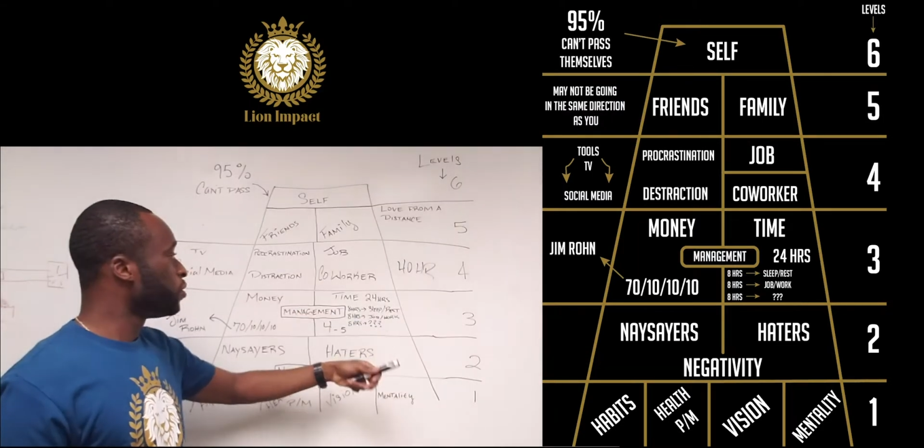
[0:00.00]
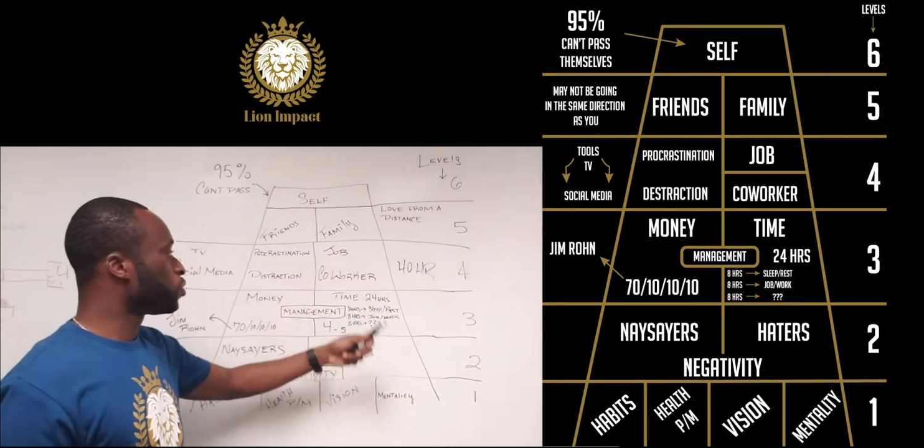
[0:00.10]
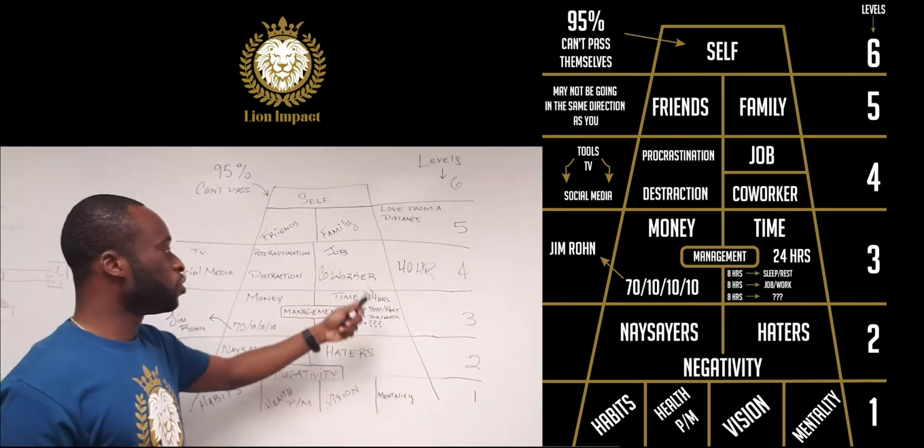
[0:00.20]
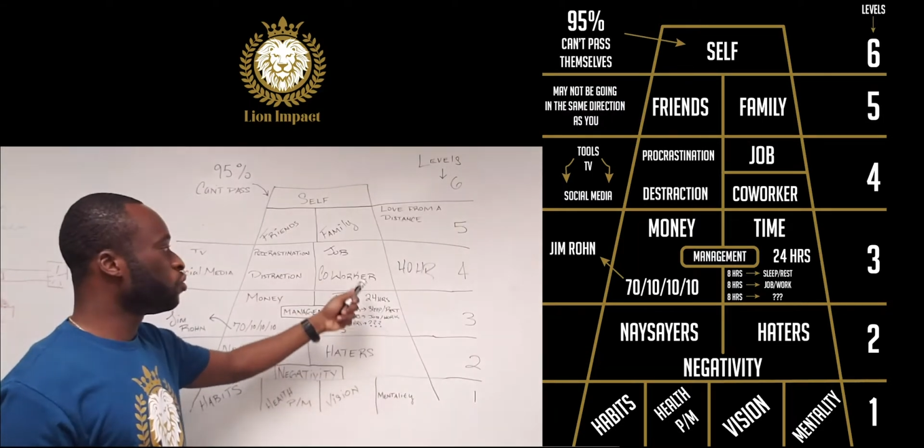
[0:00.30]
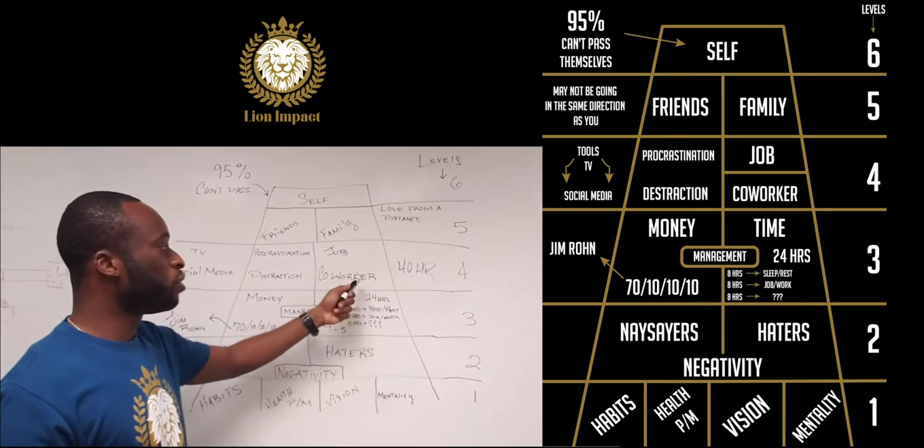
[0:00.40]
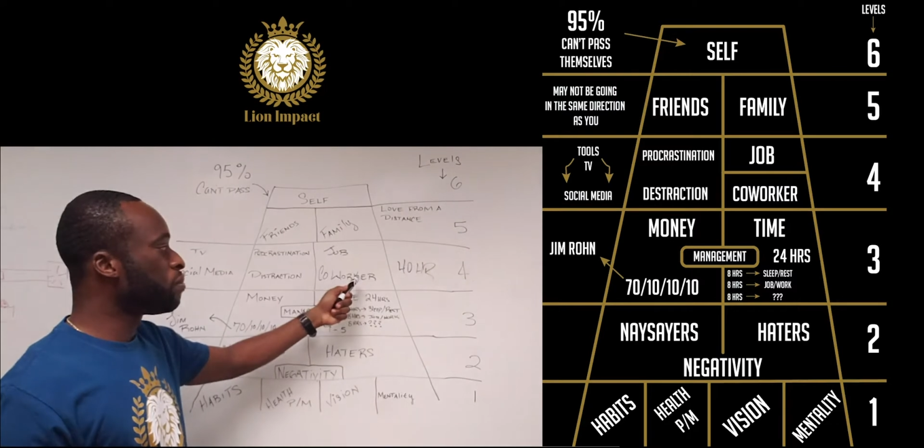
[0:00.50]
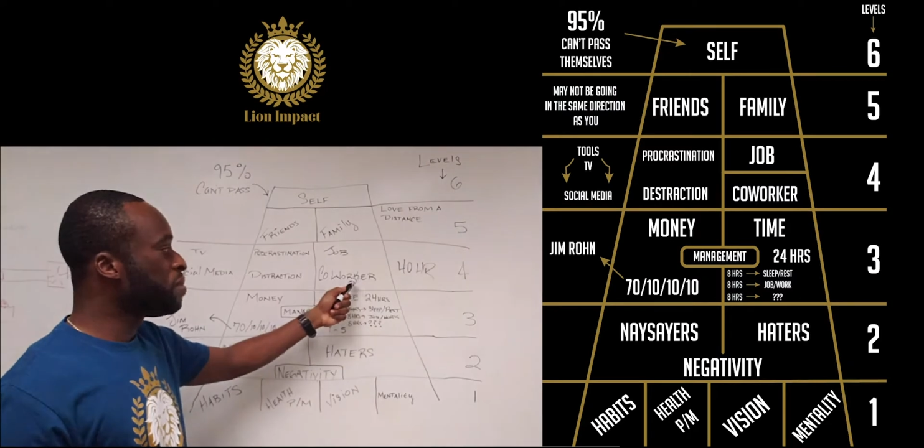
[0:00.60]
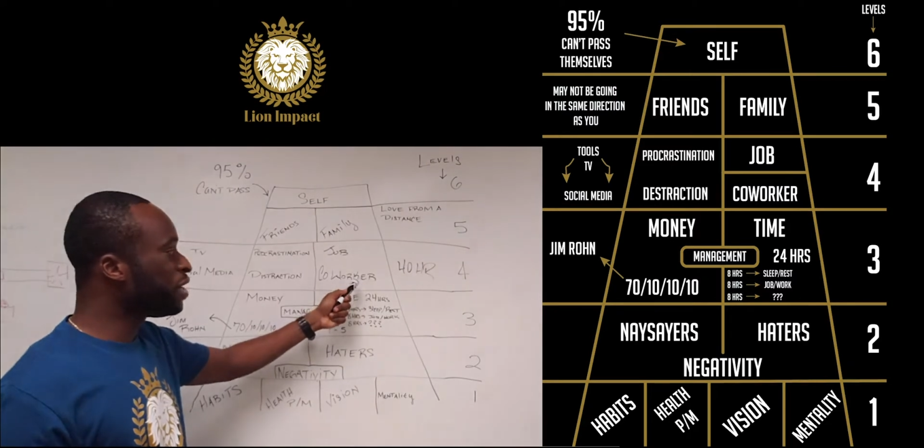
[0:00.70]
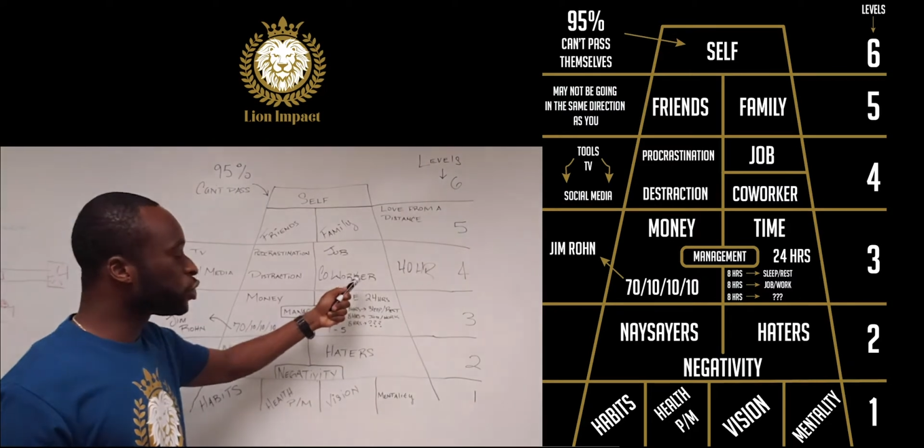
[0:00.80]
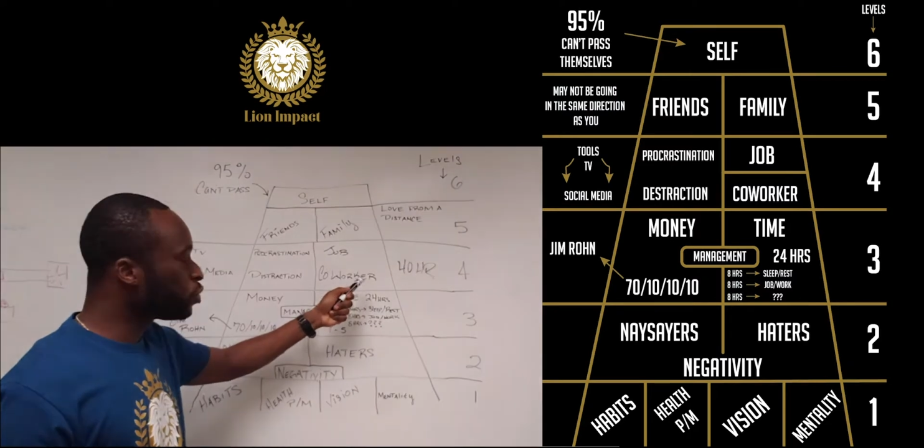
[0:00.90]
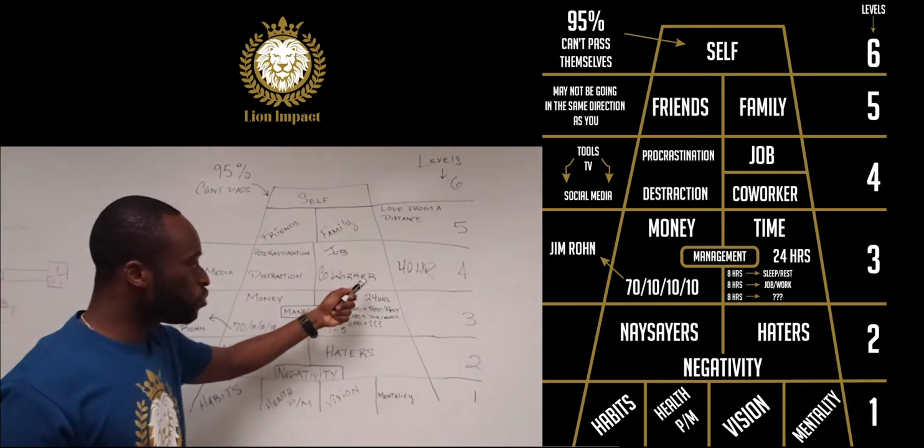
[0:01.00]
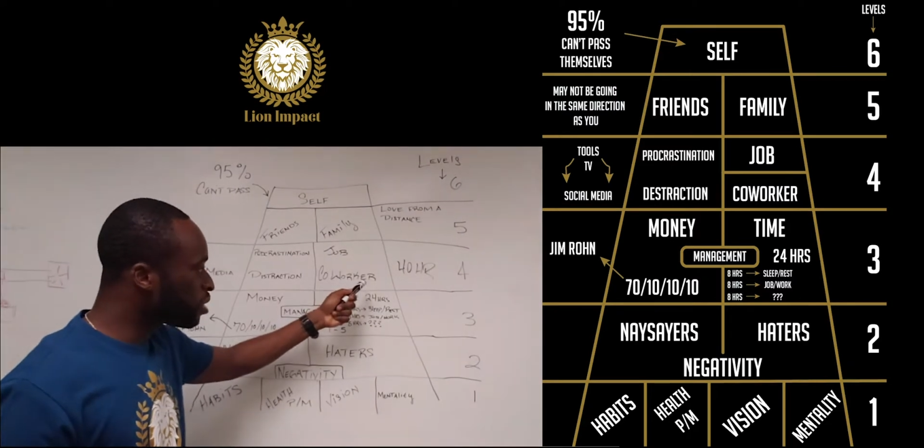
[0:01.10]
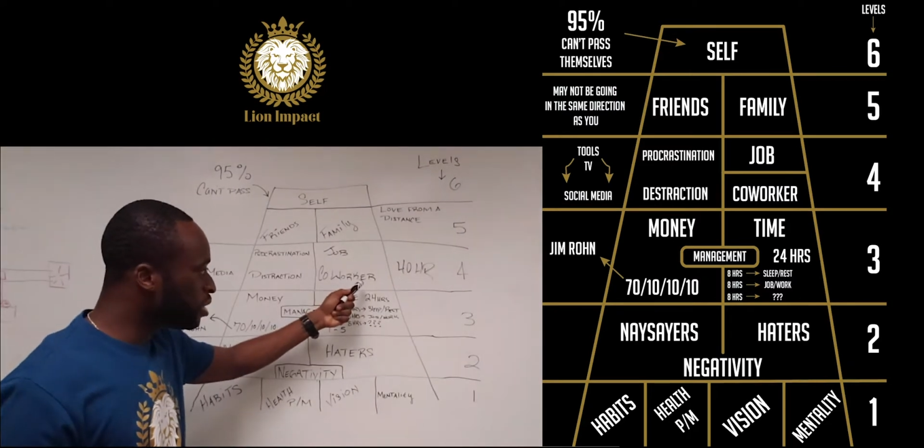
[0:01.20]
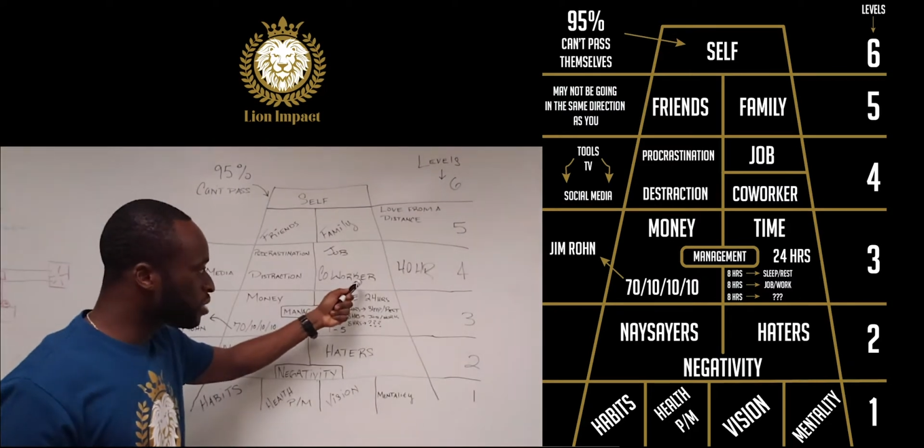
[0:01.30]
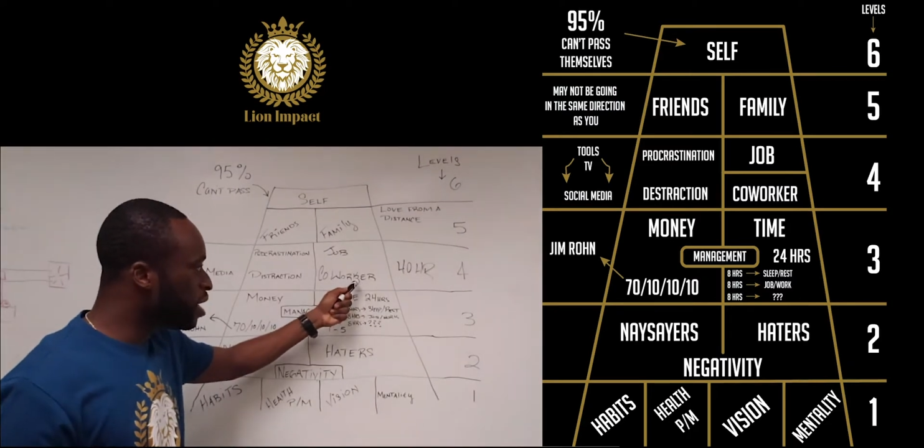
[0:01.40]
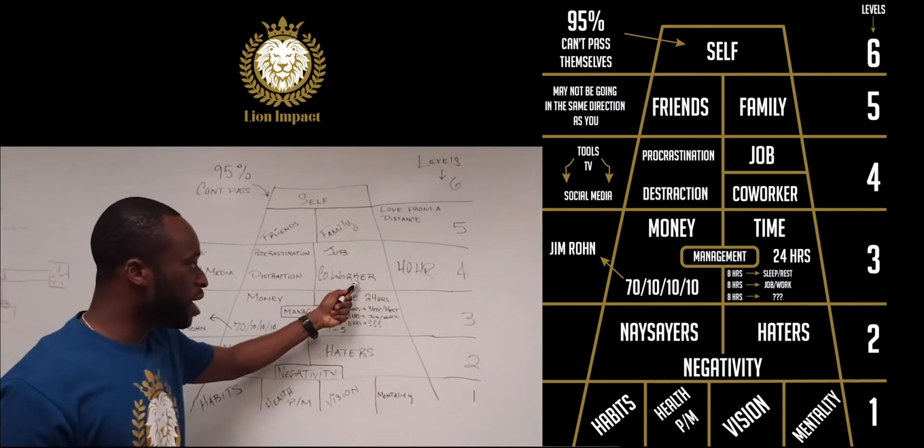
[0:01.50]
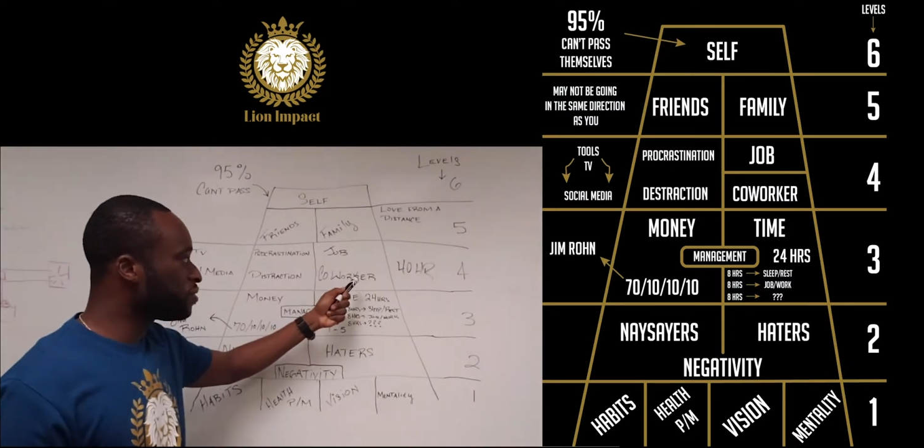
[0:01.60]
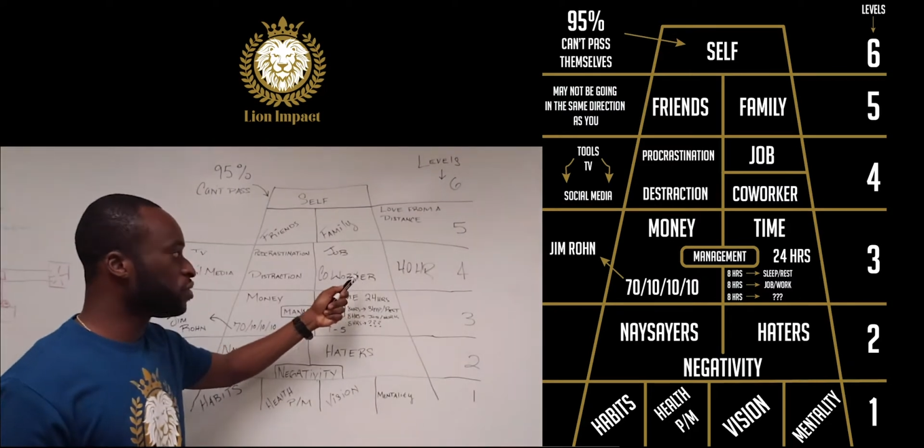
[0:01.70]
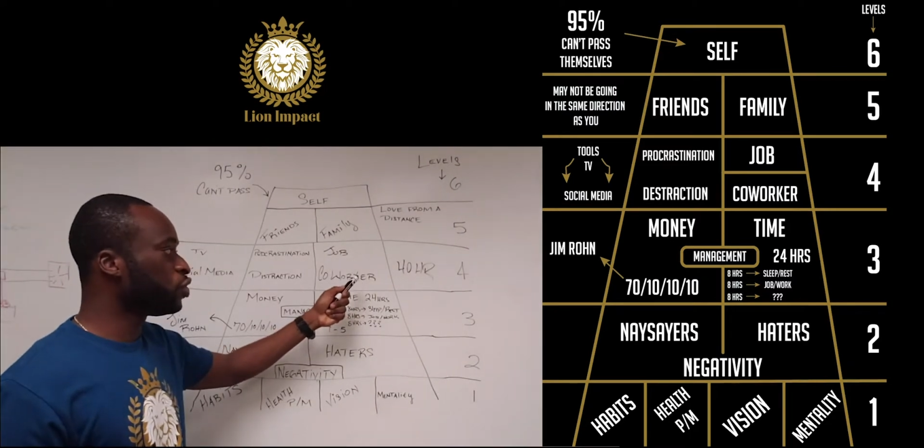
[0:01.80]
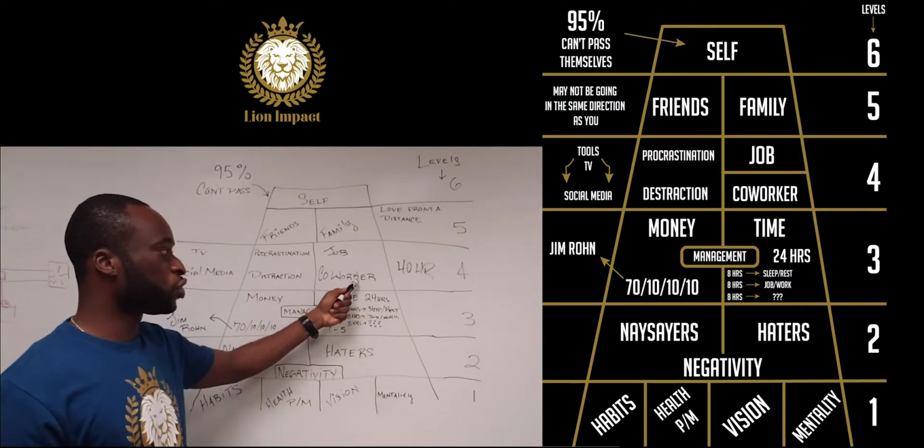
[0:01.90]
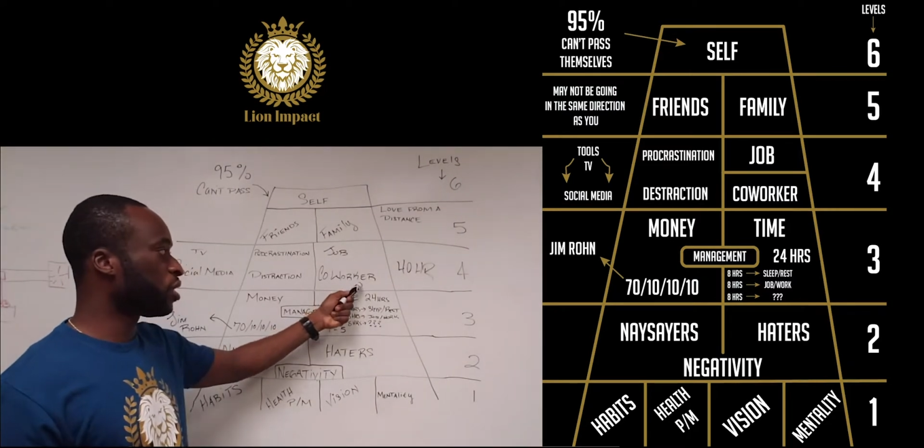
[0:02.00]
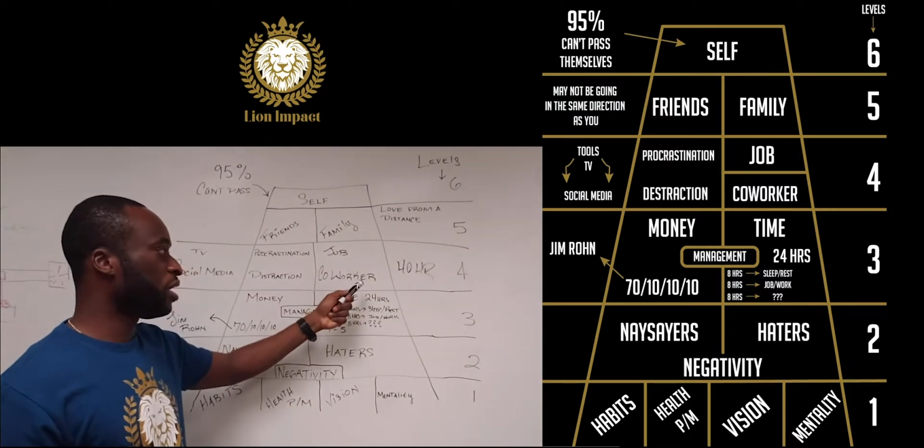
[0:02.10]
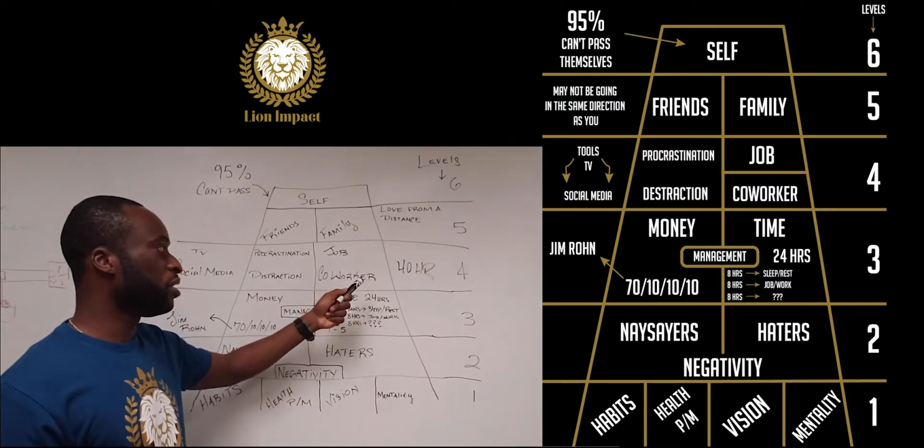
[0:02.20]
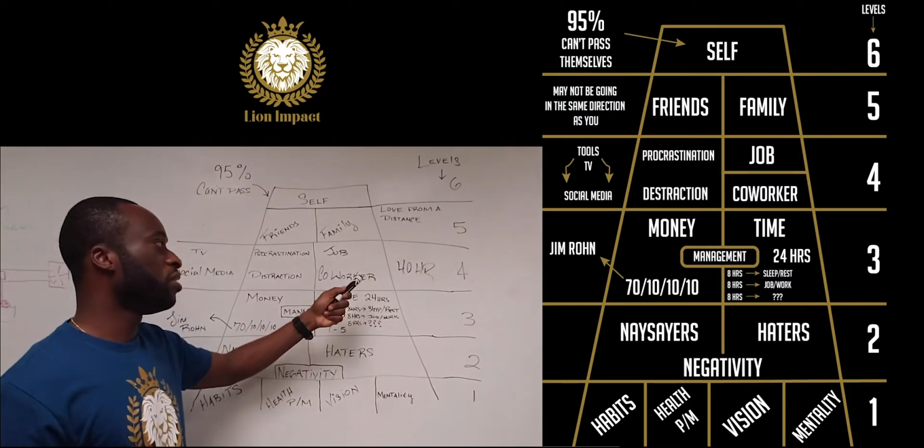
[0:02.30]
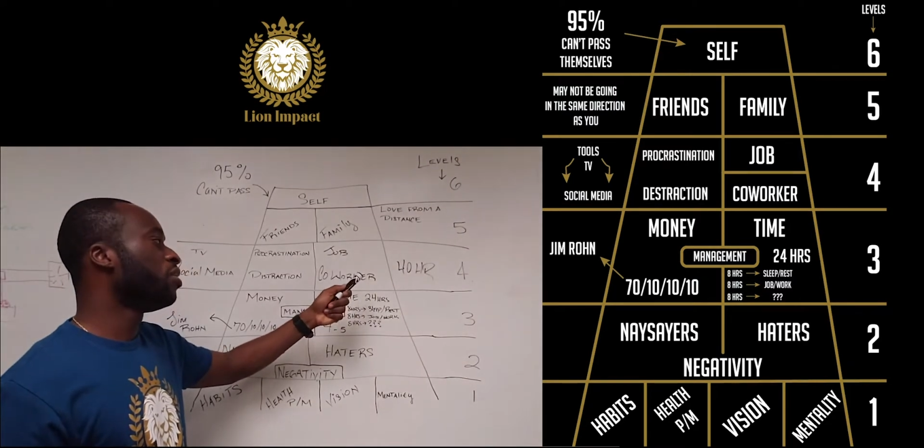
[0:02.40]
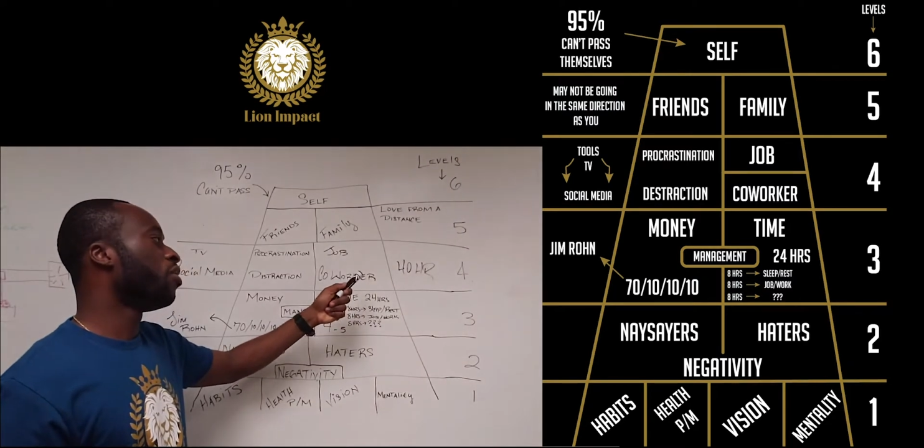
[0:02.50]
So you want to make sure you can concentrate